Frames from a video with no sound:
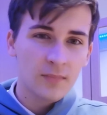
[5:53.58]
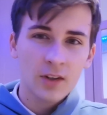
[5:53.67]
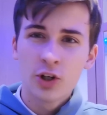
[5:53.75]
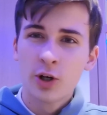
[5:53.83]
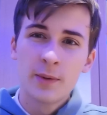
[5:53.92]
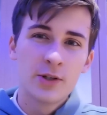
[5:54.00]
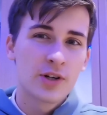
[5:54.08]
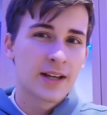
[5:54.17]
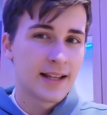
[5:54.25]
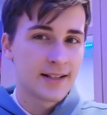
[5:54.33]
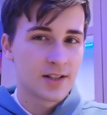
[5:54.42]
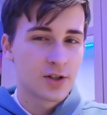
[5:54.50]
You could be doing
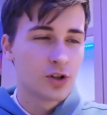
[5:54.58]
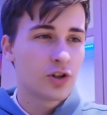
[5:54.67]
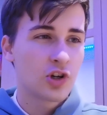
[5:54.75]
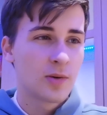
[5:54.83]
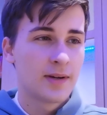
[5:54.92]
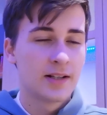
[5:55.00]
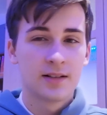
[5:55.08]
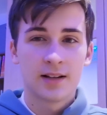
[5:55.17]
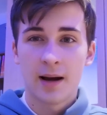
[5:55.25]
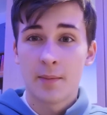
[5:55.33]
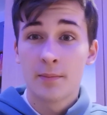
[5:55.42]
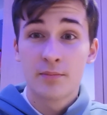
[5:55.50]
it in school, you could be
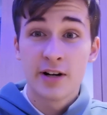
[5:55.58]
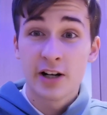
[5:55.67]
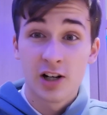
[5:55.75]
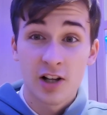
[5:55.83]
at break